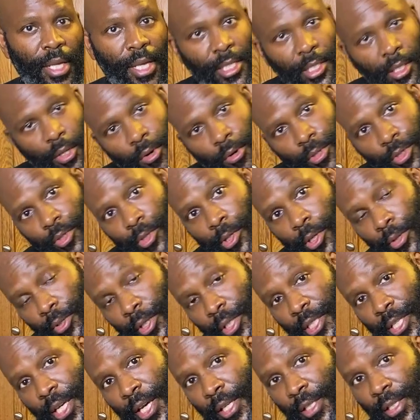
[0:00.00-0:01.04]
as long as you learn the
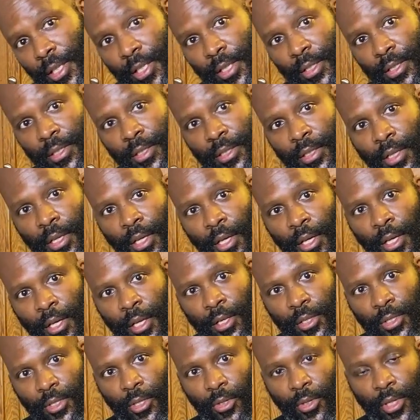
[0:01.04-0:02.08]
techniques.
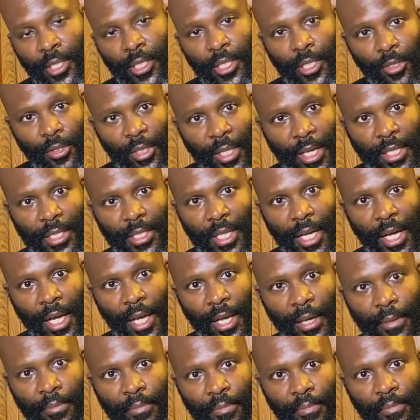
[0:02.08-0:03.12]
So until next
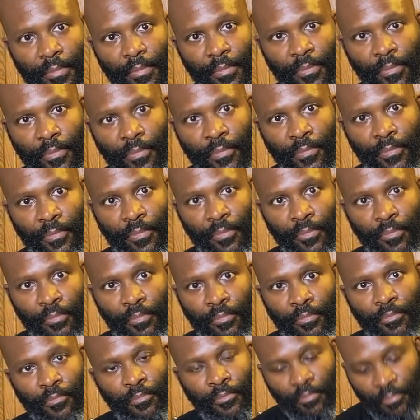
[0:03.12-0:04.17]
time,
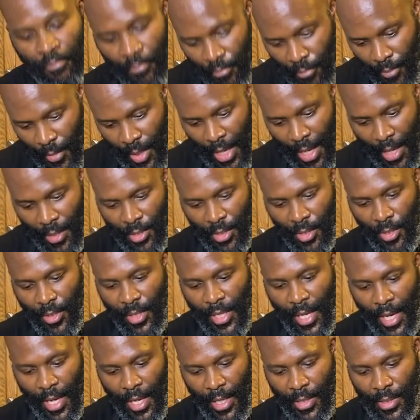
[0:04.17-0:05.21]
I'll see you
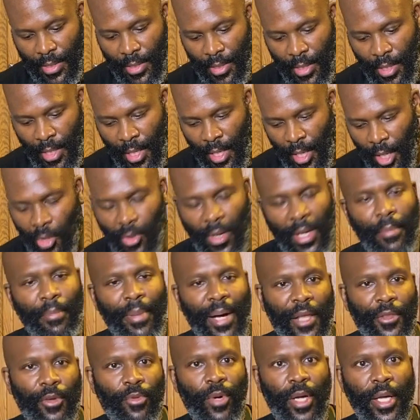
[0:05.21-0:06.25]
guys. Oh, and
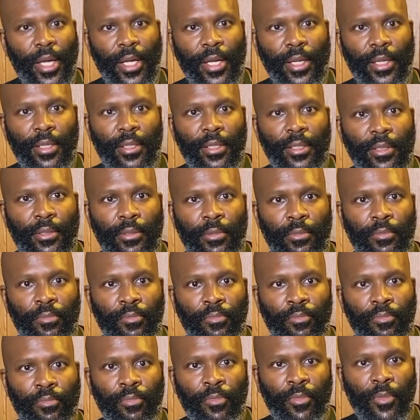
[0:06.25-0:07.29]
by the way,
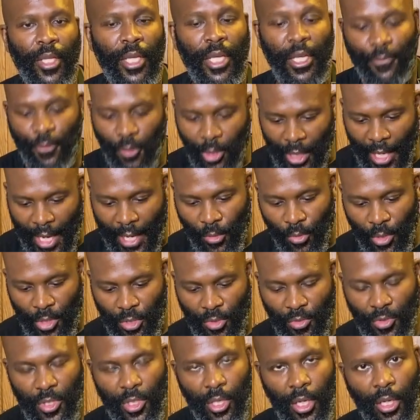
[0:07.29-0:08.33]
if you like what
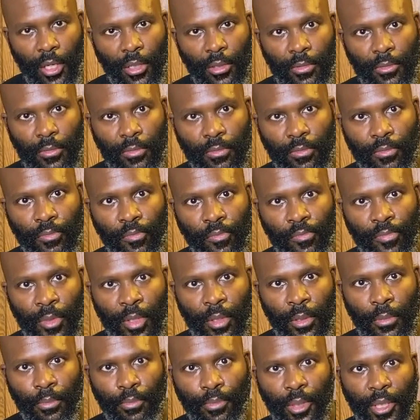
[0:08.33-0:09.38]
you saw,
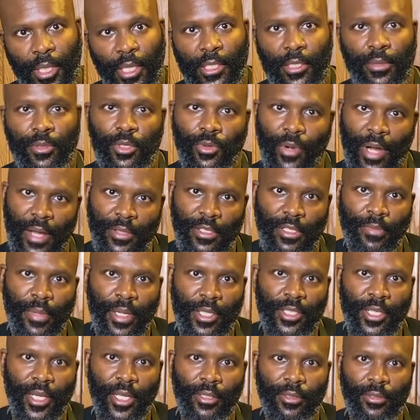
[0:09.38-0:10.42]
please subscribe to my
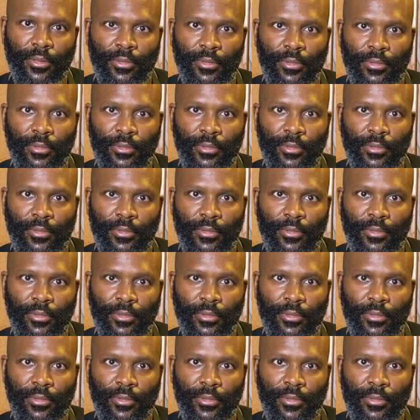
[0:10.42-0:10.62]
channel